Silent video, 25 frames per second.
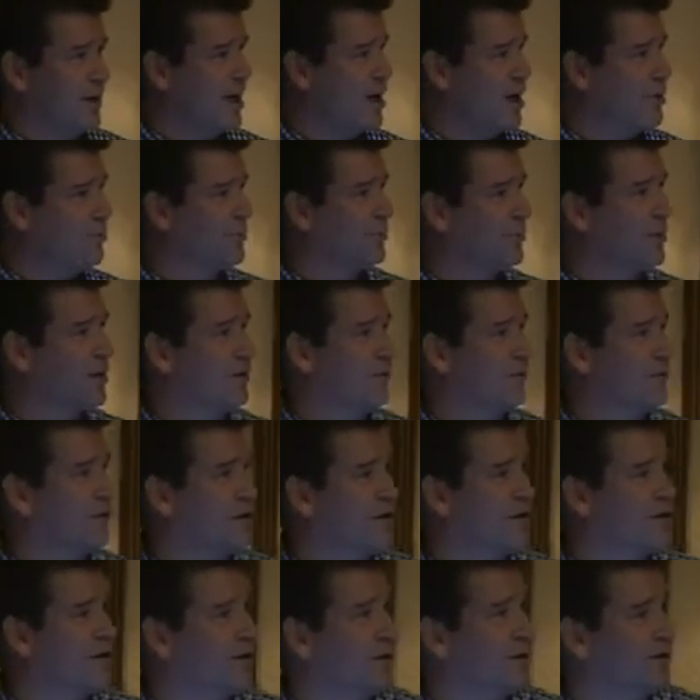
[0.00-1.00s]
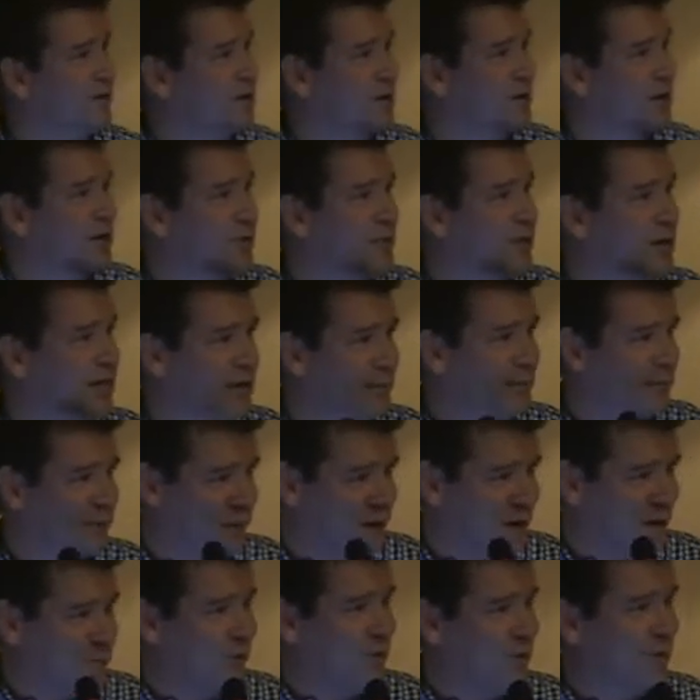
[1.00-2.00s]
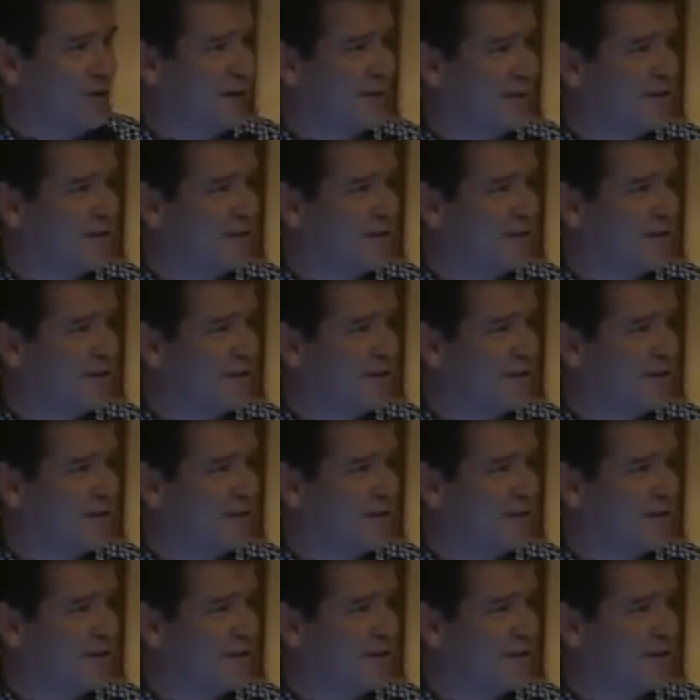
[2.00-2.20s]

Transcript: album cover called Young Money Playboy